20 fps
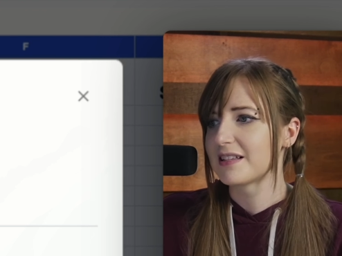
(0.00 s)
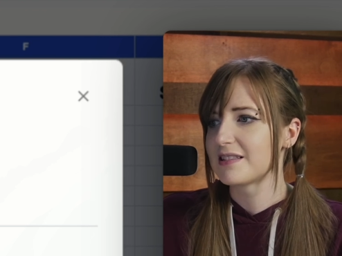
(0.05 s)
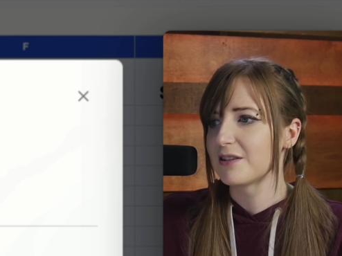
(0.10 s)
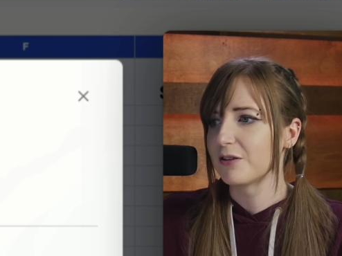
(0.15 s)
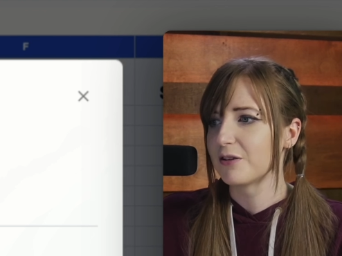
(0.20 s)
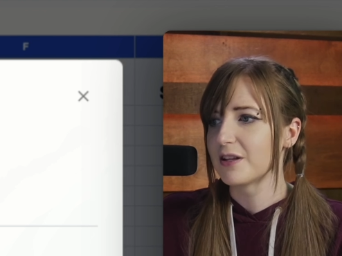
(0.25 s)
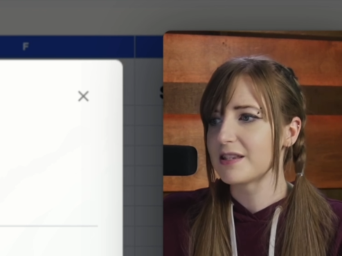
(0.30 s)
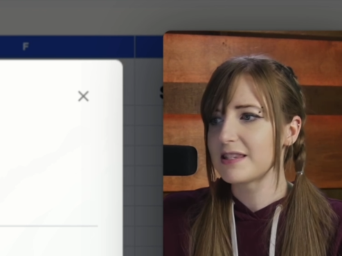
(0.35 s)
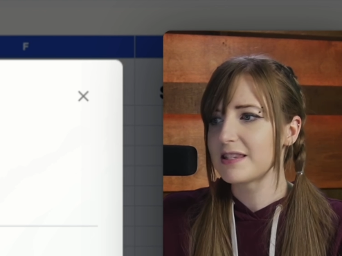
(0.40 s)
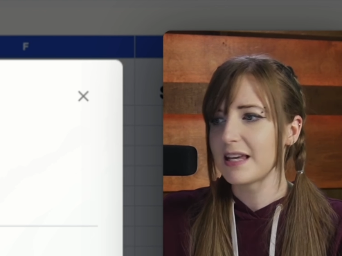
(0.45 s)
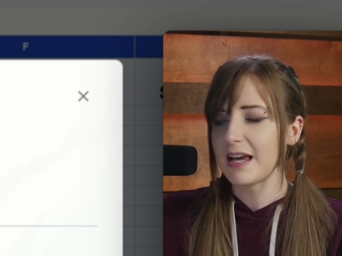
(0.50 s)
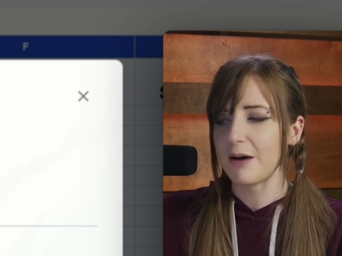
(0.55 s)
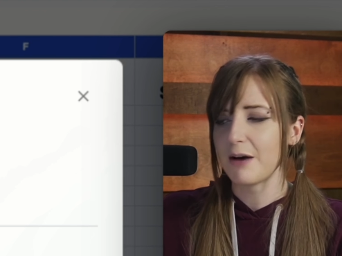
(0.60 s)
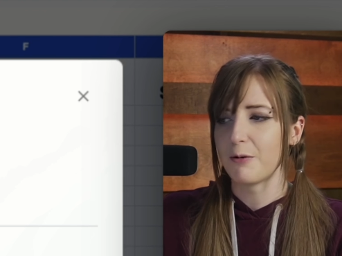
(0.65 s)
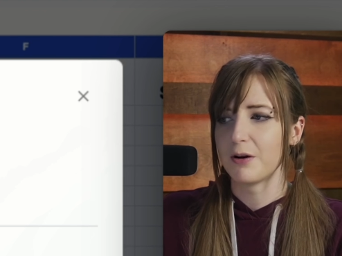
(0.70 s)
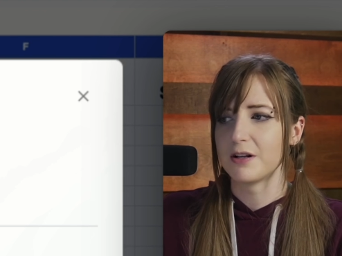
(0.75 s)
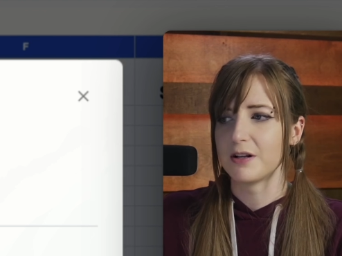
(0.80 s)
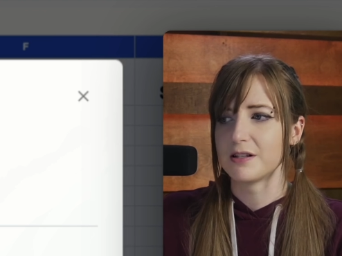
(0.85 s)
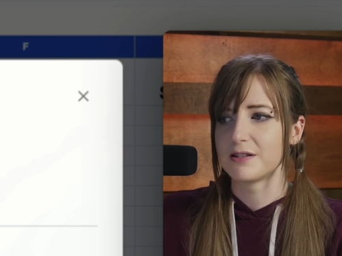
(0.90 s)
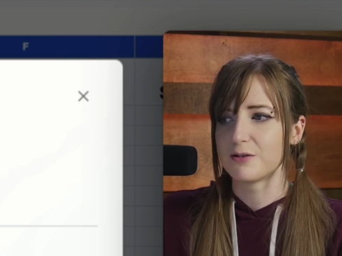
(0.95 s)
So let's say I
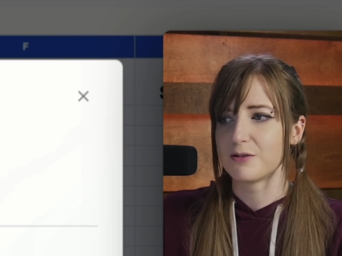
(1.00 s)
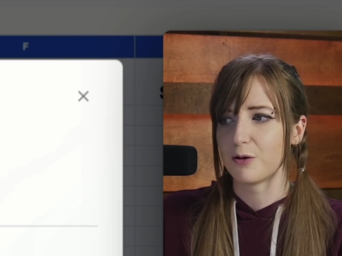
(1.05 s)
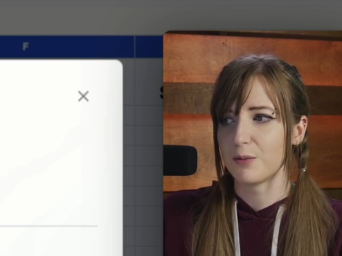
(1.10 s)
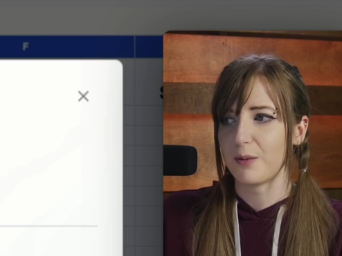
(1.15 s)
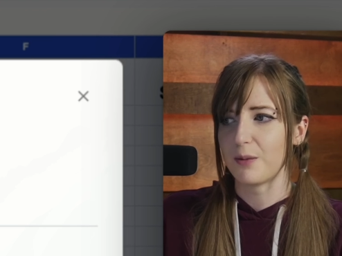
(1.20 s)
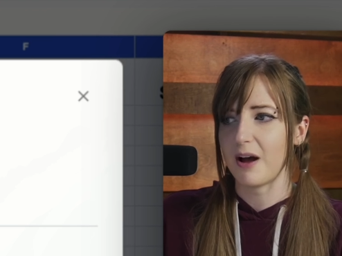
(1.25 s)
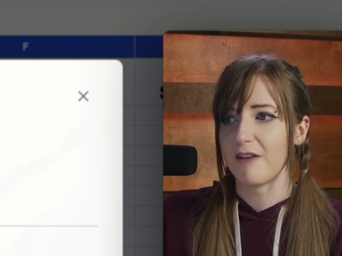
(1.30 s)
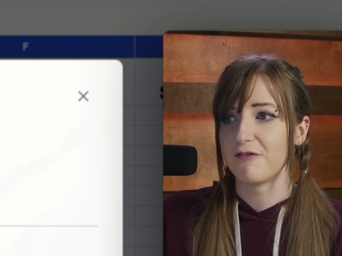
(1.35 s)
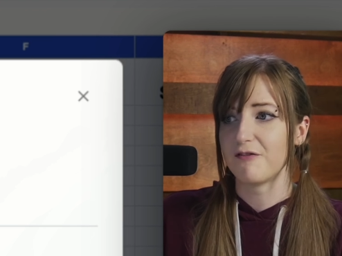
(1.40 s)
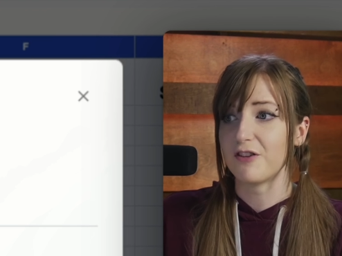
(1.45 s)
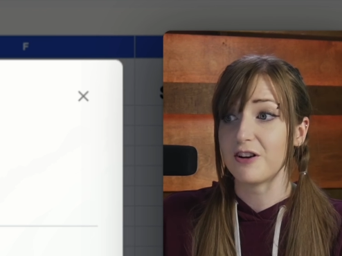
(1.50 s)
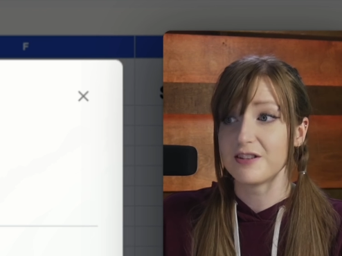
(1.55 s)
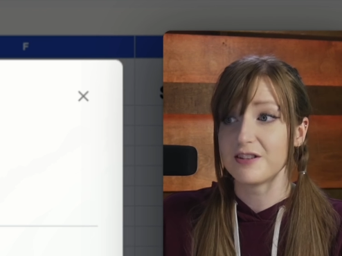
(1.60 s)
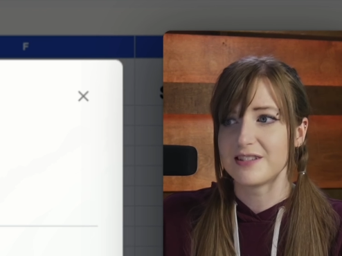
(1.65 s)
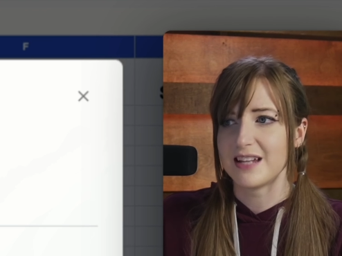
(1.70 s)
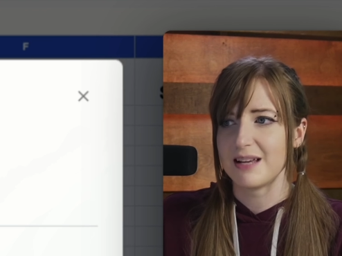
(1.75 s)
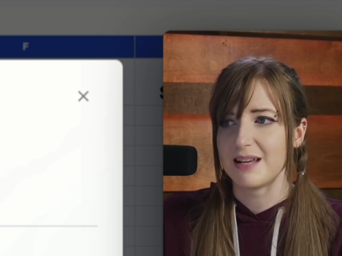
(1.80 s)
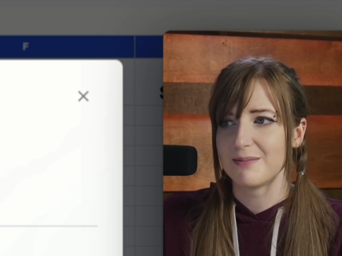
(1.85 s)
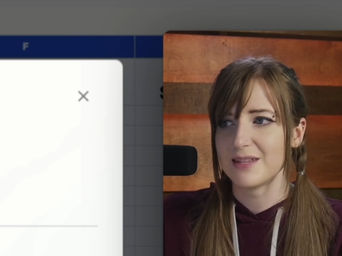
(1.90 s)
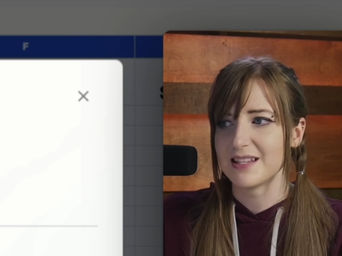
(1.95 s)
want to sort by first
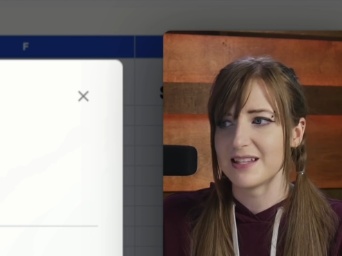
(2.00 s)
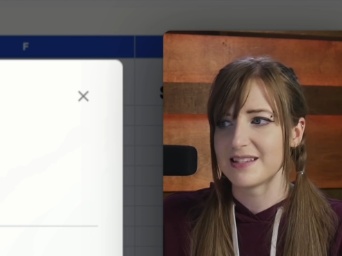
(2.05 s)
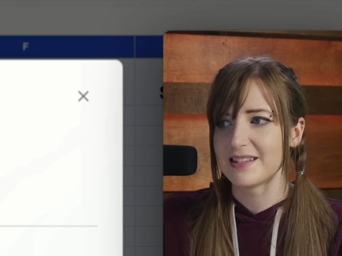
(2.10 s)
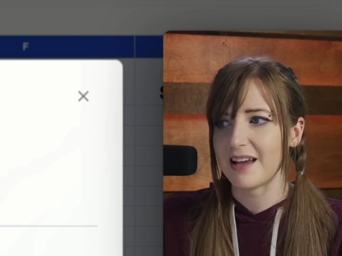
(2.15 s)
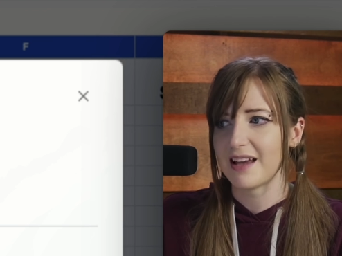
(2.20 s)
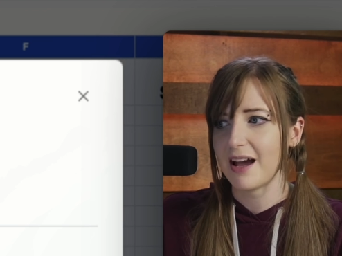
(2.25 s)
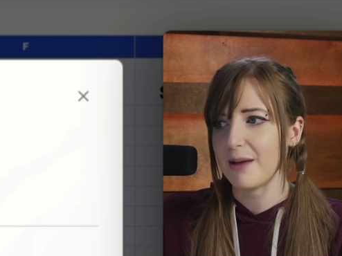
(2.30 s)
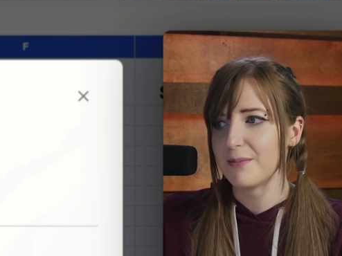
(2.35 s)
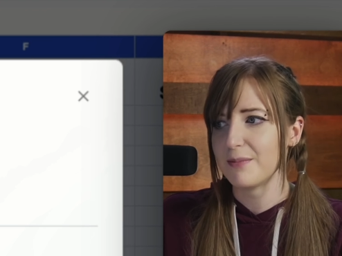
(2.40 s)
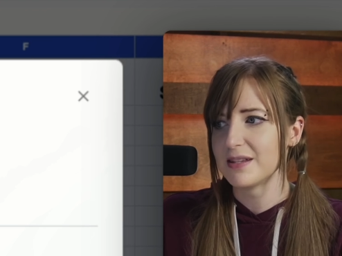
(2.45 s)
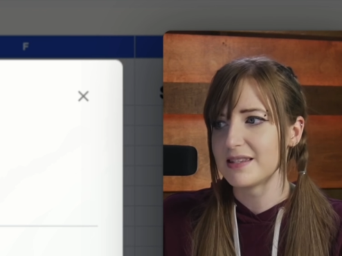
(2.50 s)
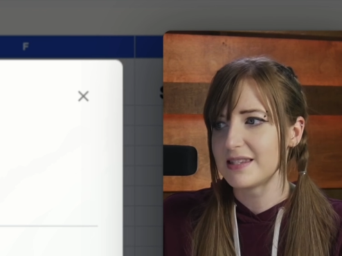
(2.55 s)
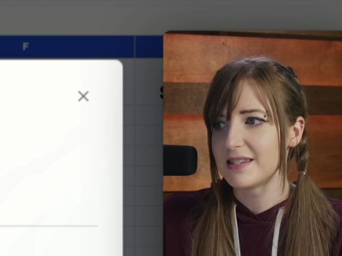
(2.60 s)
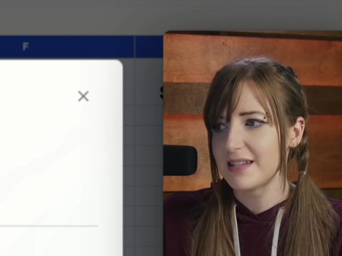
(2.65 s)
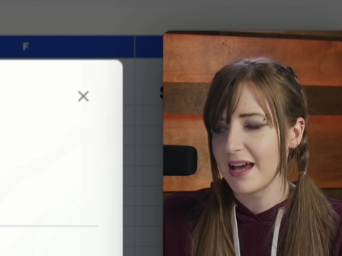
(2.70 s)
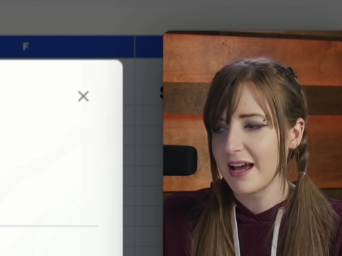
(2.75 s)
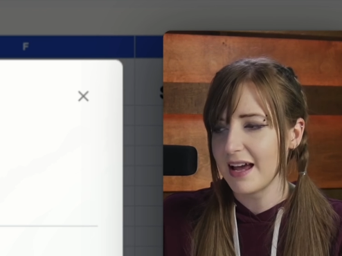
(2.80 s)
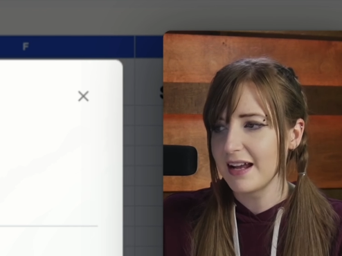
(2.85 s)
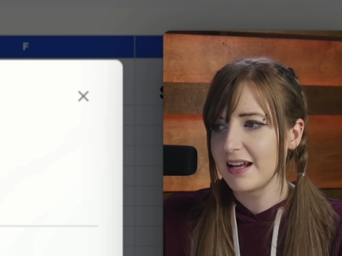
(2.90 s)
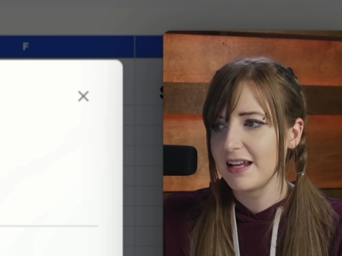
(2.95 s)
name this time
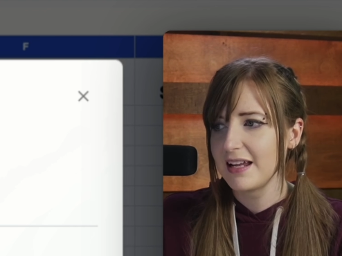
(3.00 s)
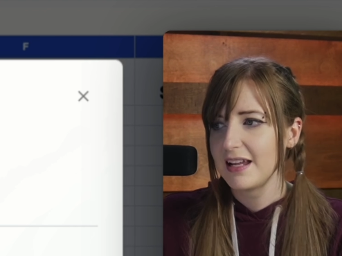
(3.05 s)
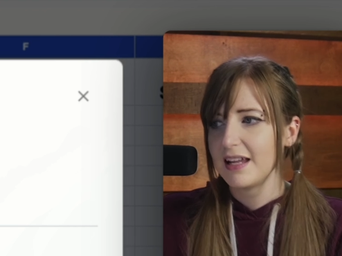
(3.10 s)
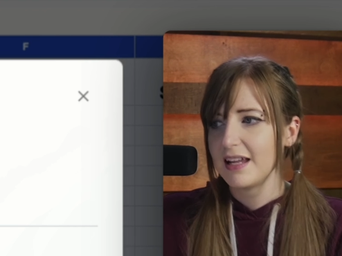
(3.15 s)
instead.